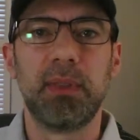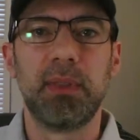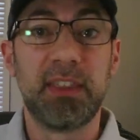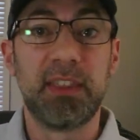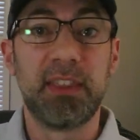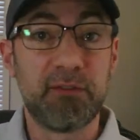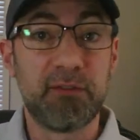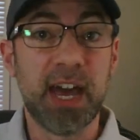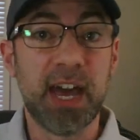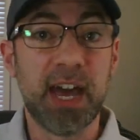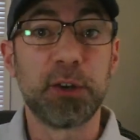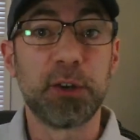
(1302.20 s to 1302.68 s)

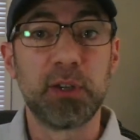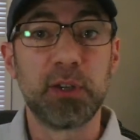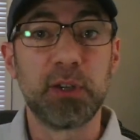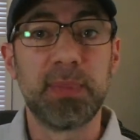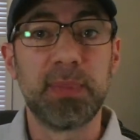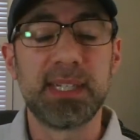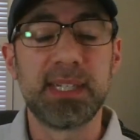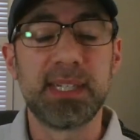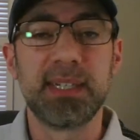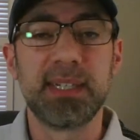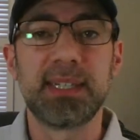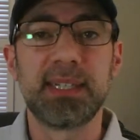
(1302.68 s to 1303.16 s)
foundry
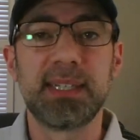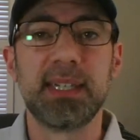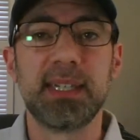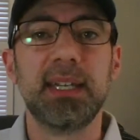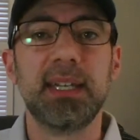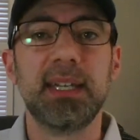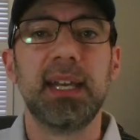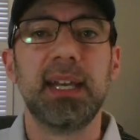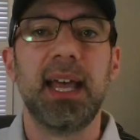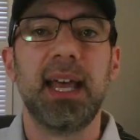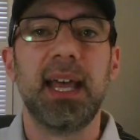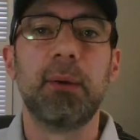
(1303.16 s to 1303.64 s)

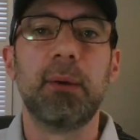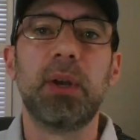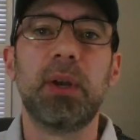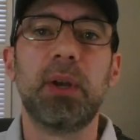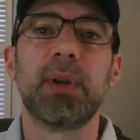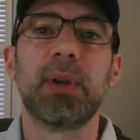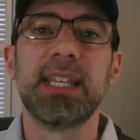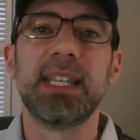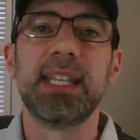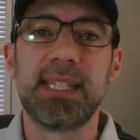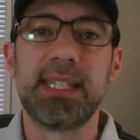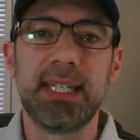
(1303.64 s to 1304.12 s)
business, we
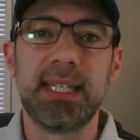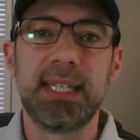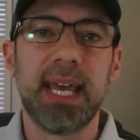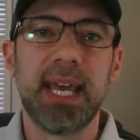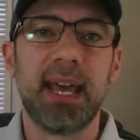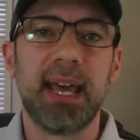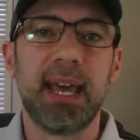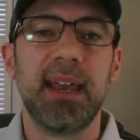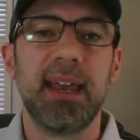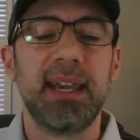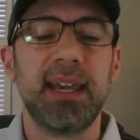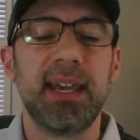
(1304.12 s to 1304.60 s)
want to see
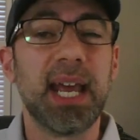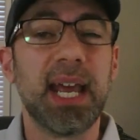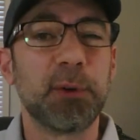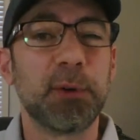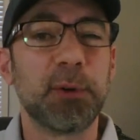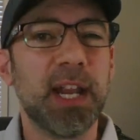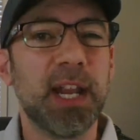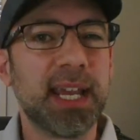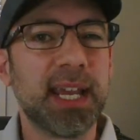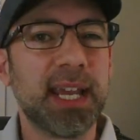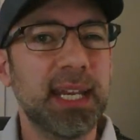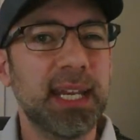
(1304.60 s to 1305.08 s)
that. Now we're
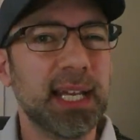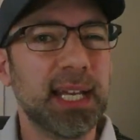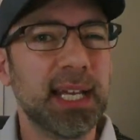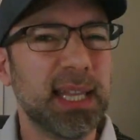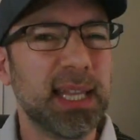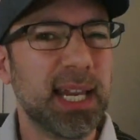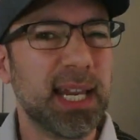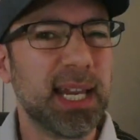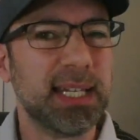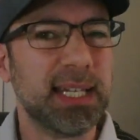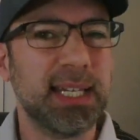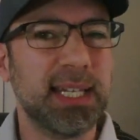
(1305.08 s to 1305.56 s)
not getting a
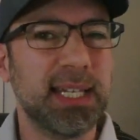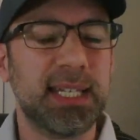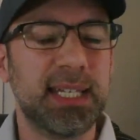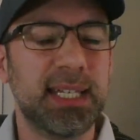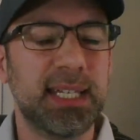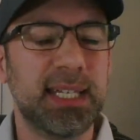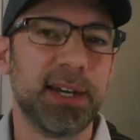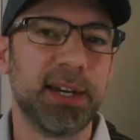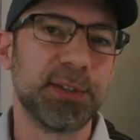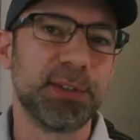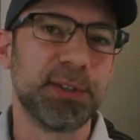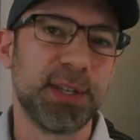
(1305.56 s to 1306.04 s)
lot of
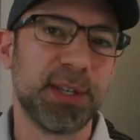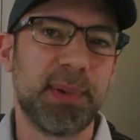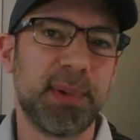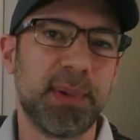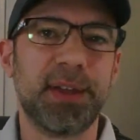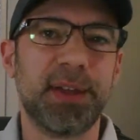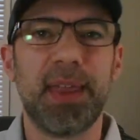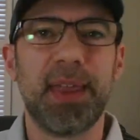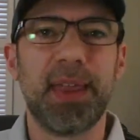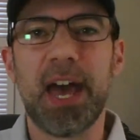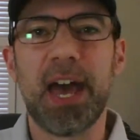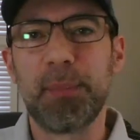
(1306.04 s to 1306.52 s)
details
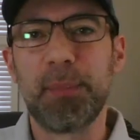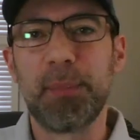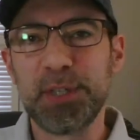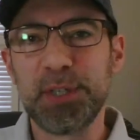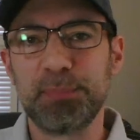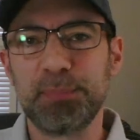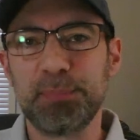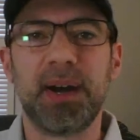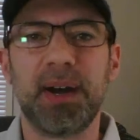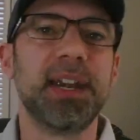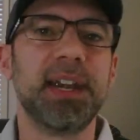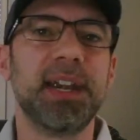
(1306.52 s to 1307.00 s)
about how
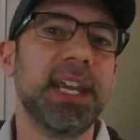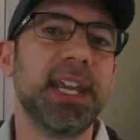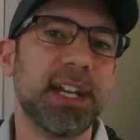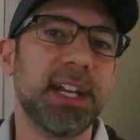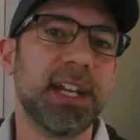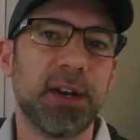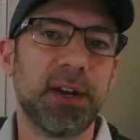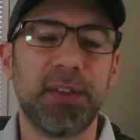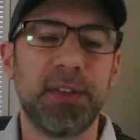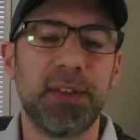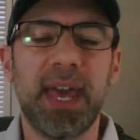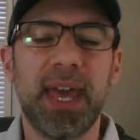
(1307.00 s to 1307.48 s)
much money and
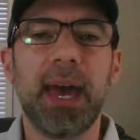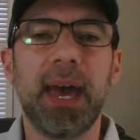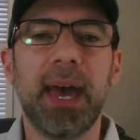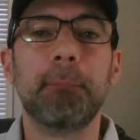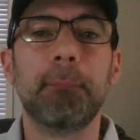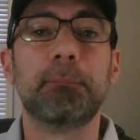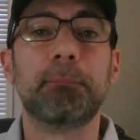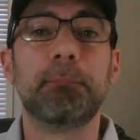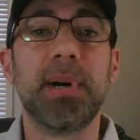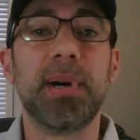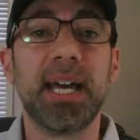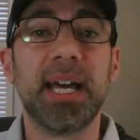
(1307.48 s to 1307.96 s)
all that,
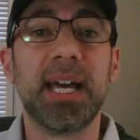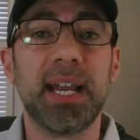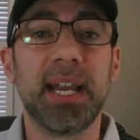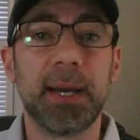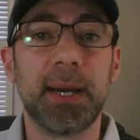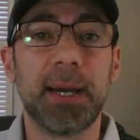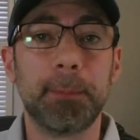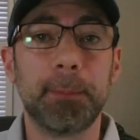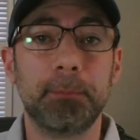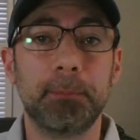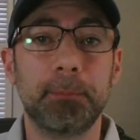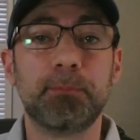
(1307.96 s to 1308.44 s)
but
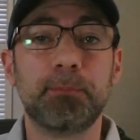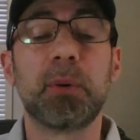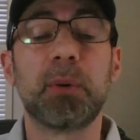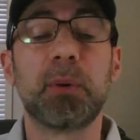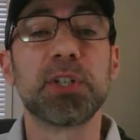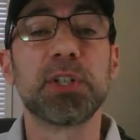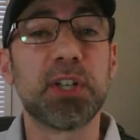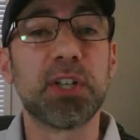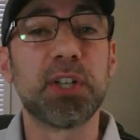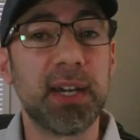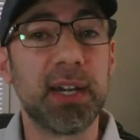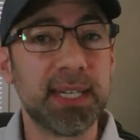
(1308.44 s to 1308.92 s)
we're
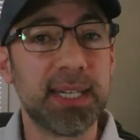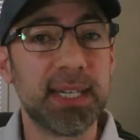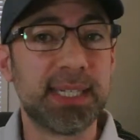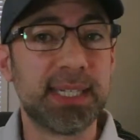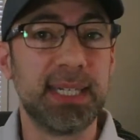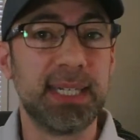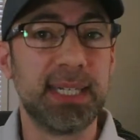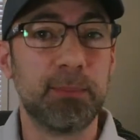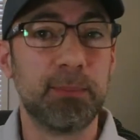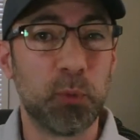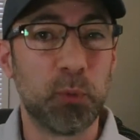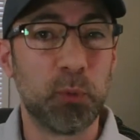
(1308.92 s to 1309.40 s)
starting to
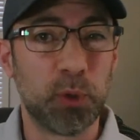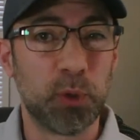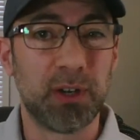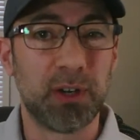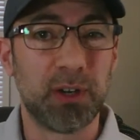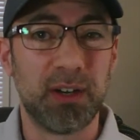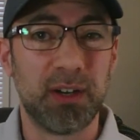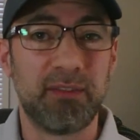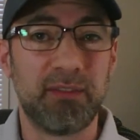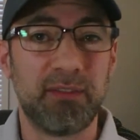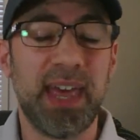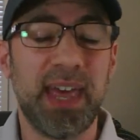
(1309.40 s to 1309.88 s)
see
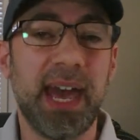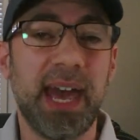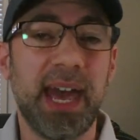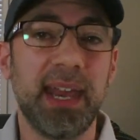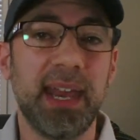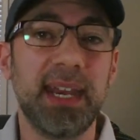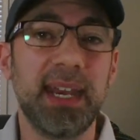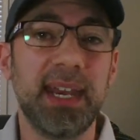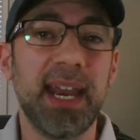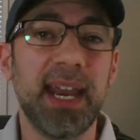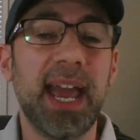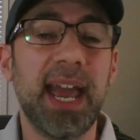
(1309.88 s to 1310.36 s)
more of that.
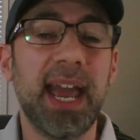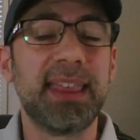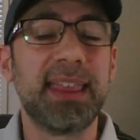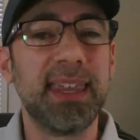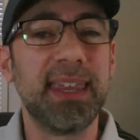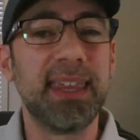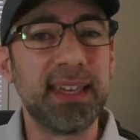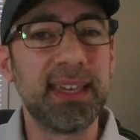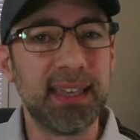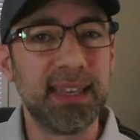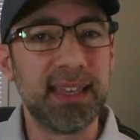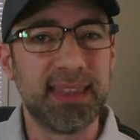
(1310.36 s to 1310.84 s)
And I
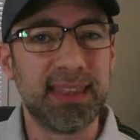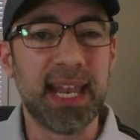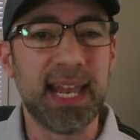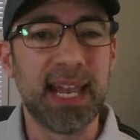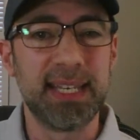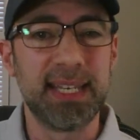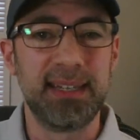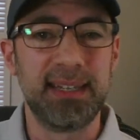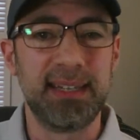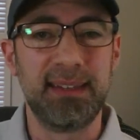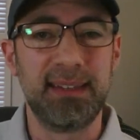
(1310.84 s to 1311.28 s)
think that